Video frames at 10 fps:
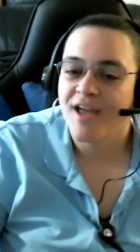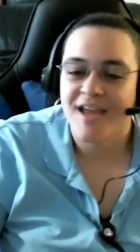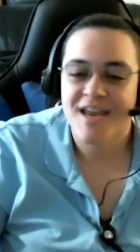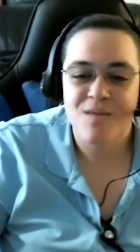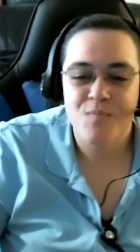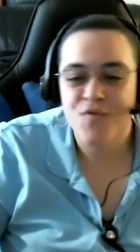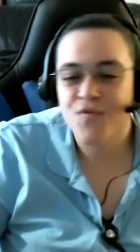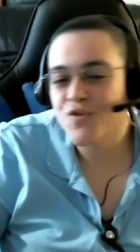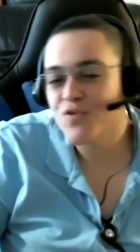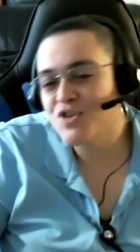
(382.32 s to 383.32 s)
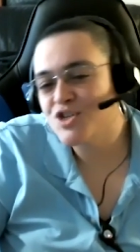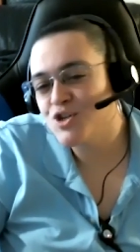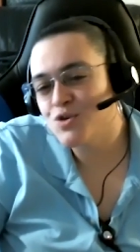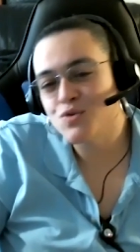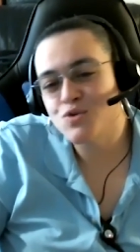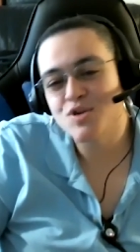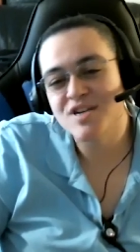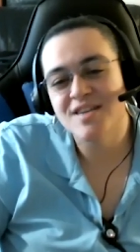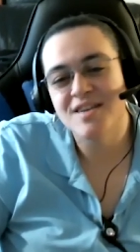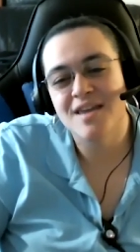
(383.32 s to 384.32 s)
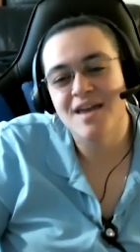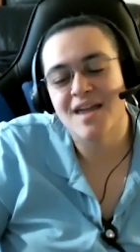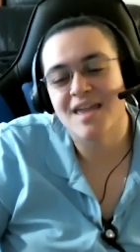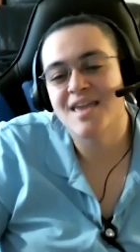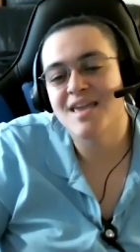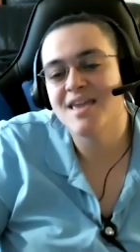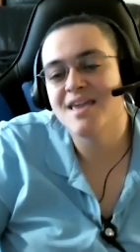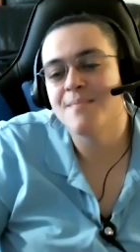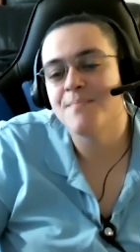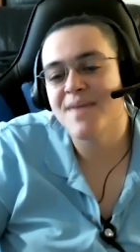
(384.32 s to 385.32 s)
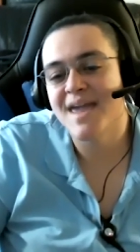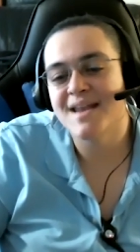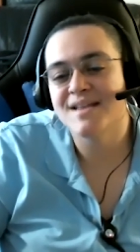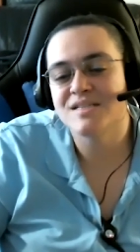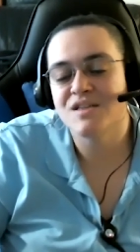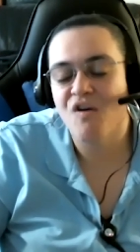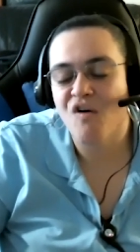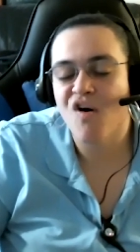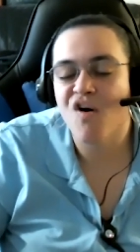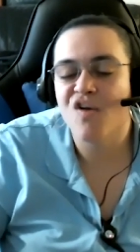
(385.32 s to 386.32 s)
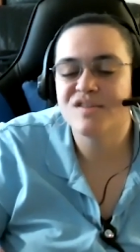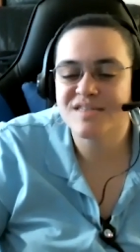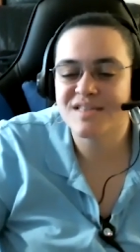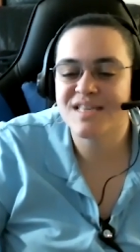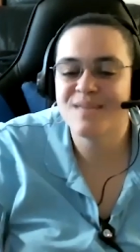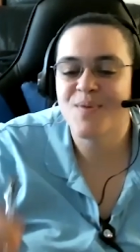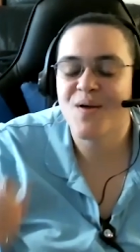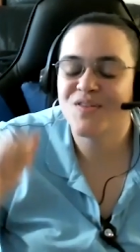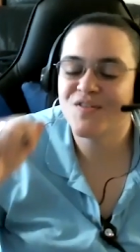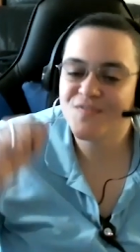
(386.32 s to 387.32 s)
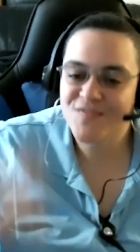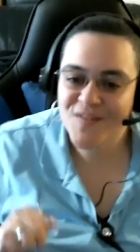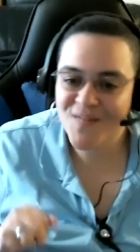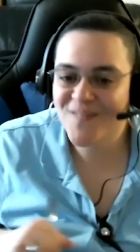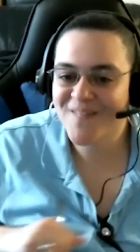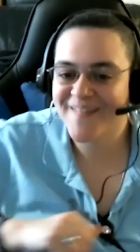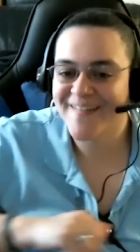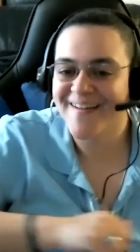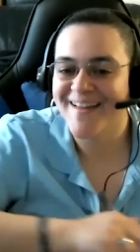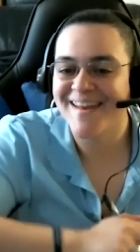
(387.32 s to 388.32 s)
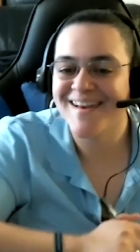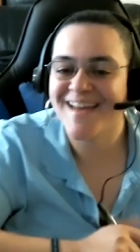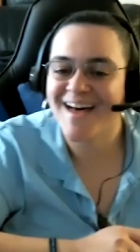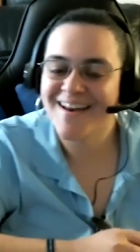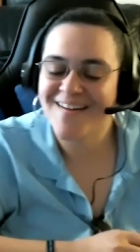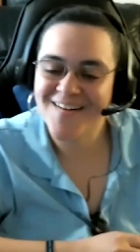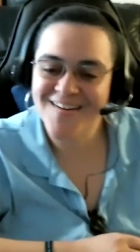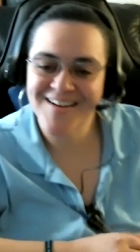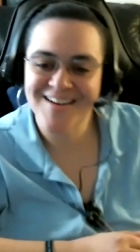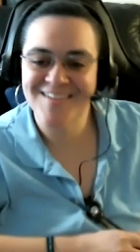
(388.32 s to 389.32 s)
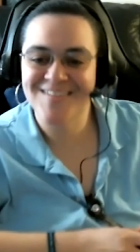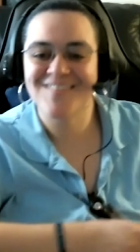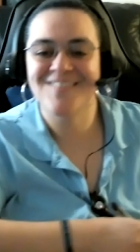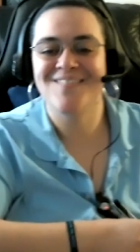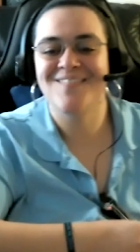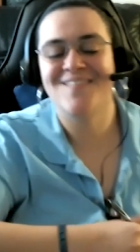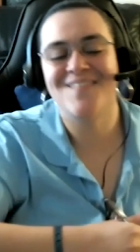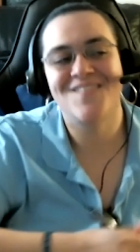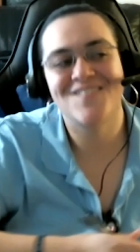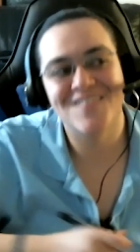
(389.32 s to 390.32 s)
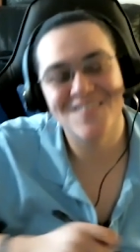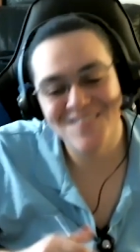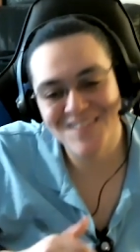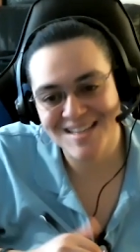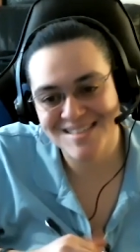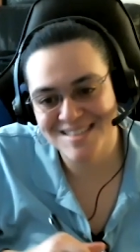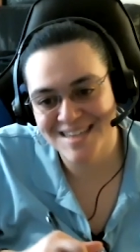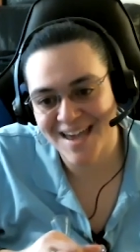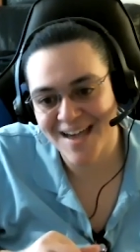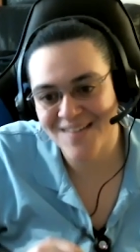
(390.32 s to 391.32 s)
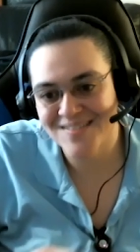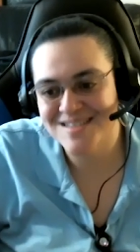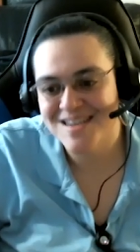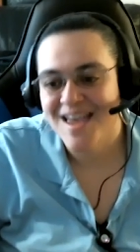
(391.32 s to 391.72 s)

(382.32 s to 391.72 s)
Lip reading: He didn't prefer the children. He made us all sleep on the floor and not argue over who gets the couch.